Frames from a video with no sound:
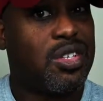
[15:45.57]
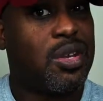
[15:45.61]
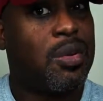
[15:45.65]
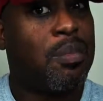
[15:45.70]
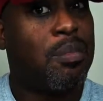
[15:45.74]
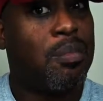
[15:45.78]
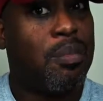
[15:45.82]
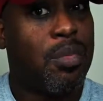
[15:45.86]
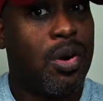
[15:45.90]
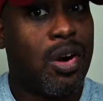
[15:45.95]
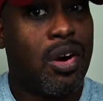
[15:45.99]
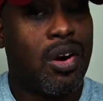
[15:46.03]

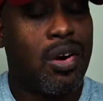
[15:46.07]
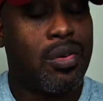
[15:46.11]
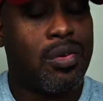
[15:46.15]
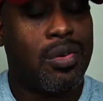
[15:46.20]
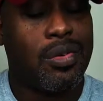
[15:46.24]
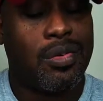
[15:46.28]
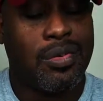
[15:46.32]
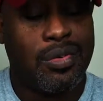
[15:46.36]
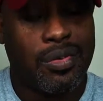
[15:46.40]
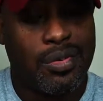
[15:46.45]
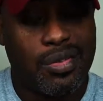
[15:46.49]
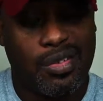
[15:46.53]

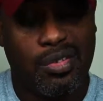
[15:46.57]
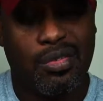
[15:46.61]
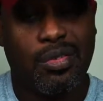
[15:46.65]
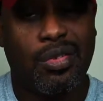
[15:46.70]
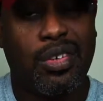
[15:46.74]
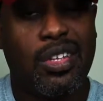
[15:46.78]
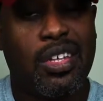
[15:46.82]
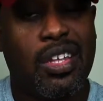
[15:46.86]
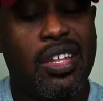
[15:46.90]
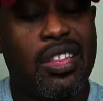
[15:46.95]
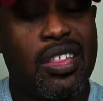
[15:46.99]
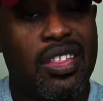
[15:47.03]
tomorrow.
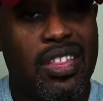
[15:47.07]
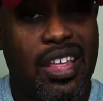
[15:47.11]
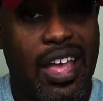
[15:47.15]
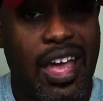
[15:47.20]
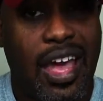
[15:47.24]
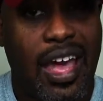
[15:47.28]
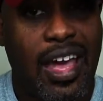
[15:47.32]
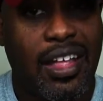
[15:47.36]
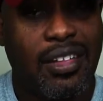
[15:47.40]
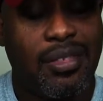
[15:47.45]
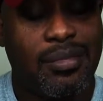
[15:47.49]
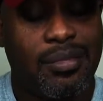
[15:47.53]
You'll get
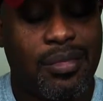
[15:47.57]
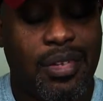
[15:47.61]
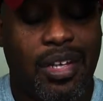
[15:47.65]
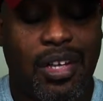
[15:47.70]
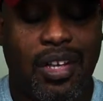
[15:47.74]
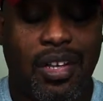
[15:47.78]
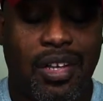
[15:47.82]
that.